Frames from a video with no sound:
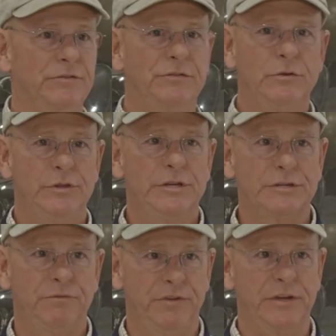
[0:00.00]
I flew these
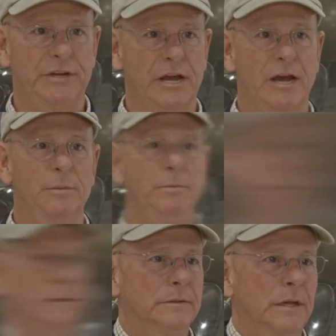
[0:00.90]
in Vietnam.
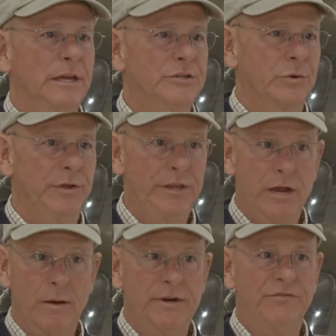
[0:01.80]
I joined the
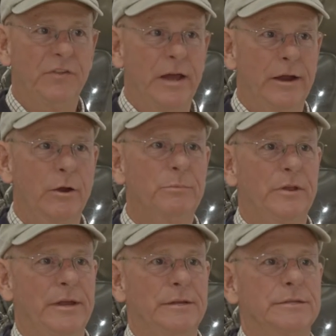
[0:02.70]
Army to fly
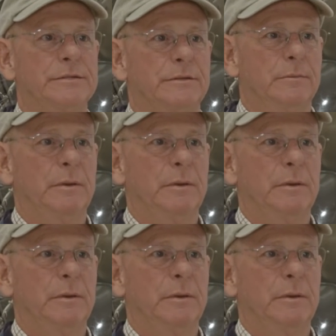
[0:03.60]
airplanes,